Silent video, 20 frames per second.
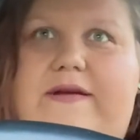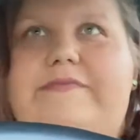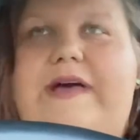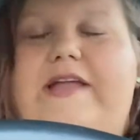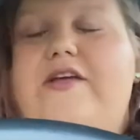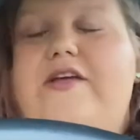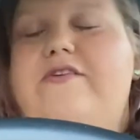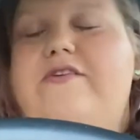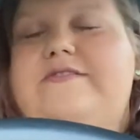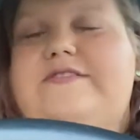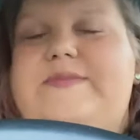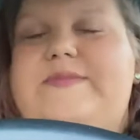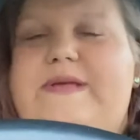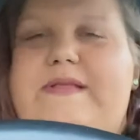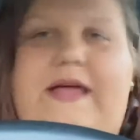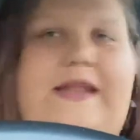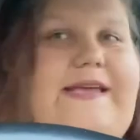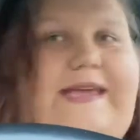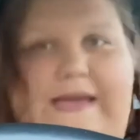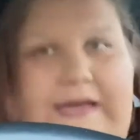I know there's gonna be a
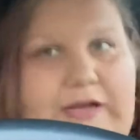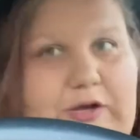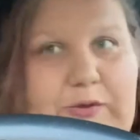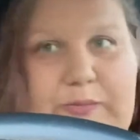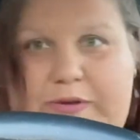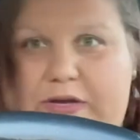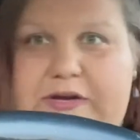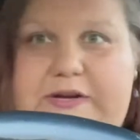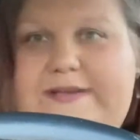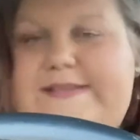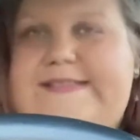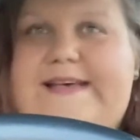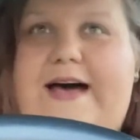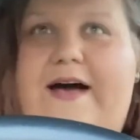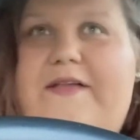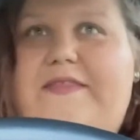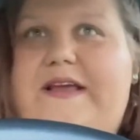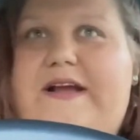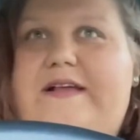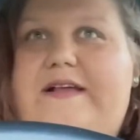lot of keto purists
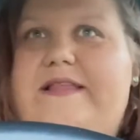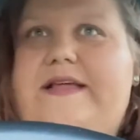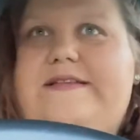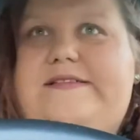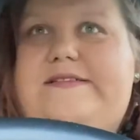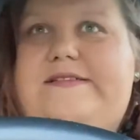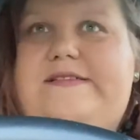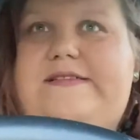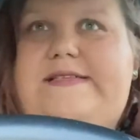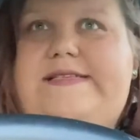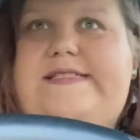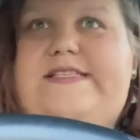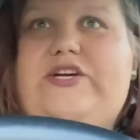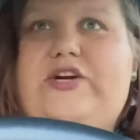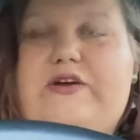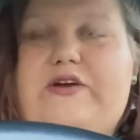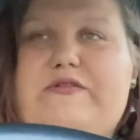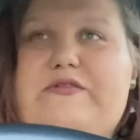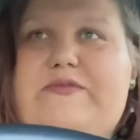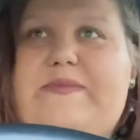out there that
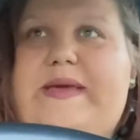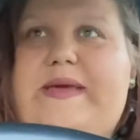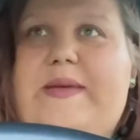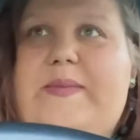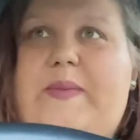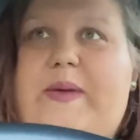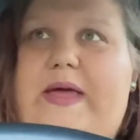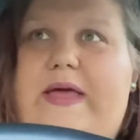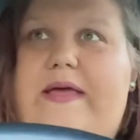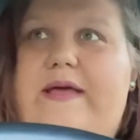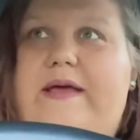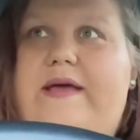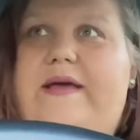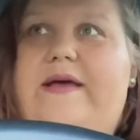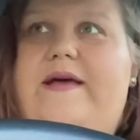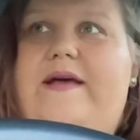disagree with me, but